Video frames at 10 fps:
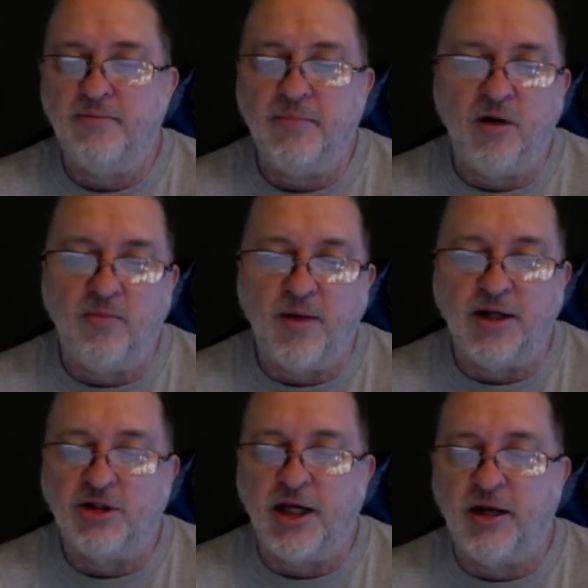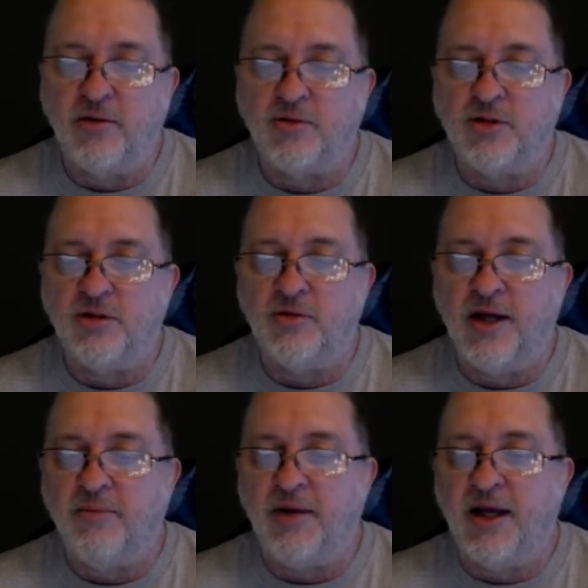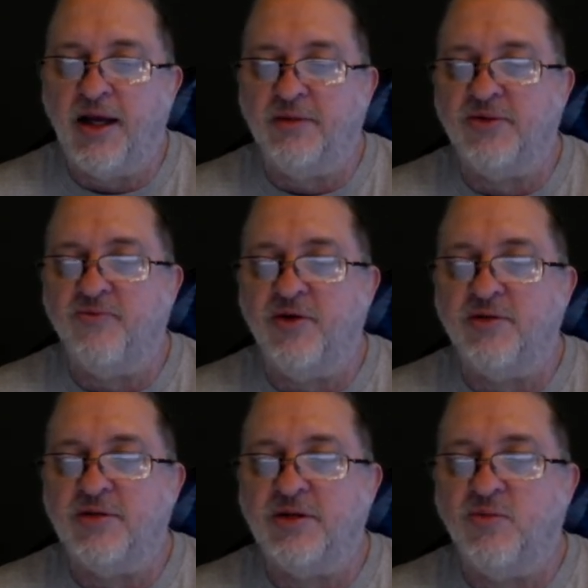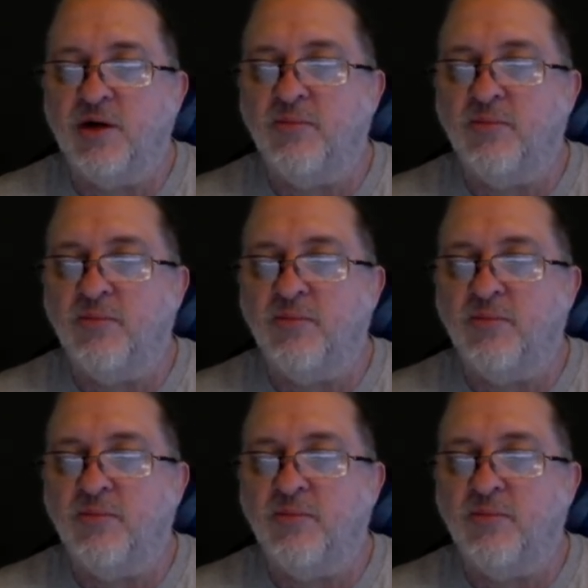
on my channel to help get him some views as well,